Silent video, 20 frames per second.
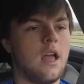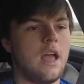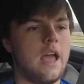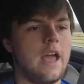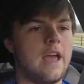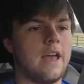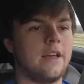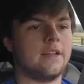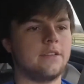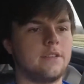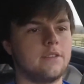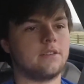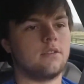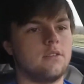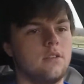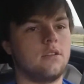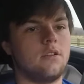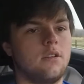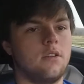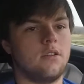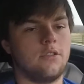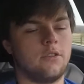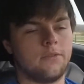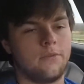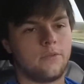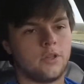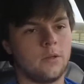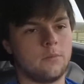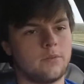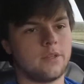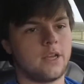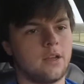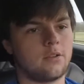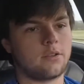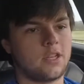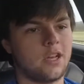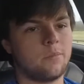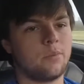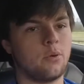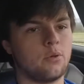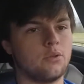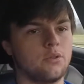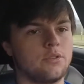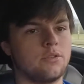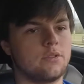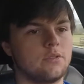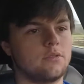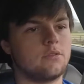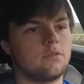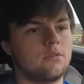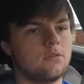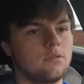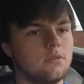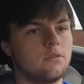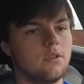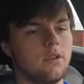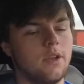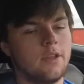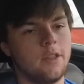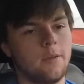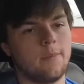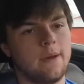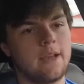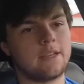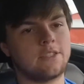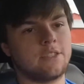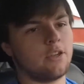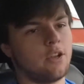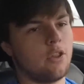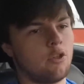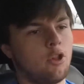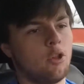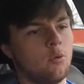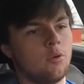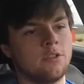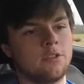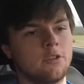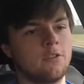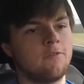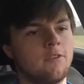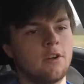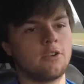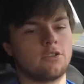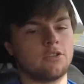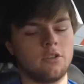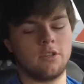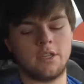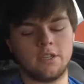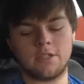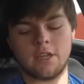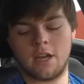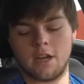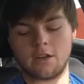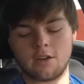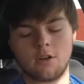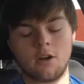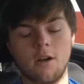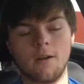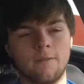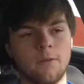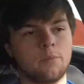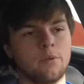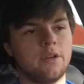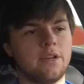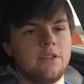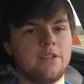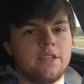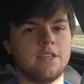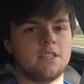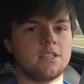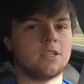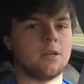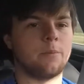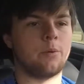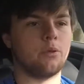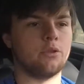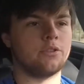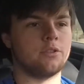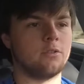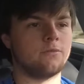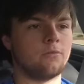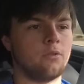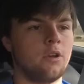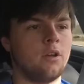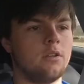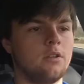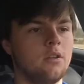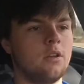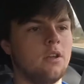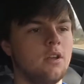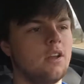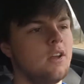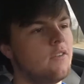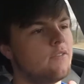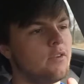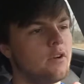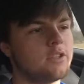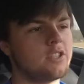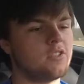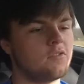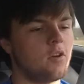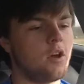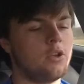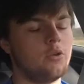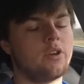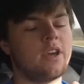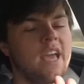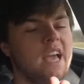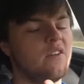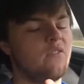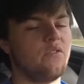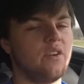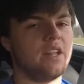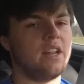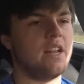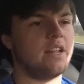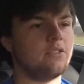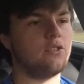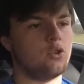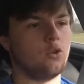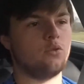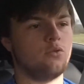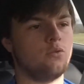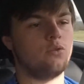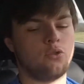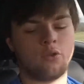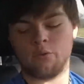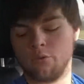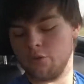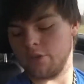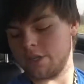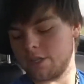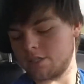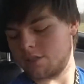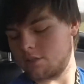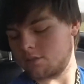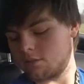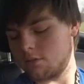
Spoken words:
And the flip down cup holders in the back seat are the only ones that are functional in the entire car. If you put anything in the cup holders in the front, first of all, you can't fit 2 drinks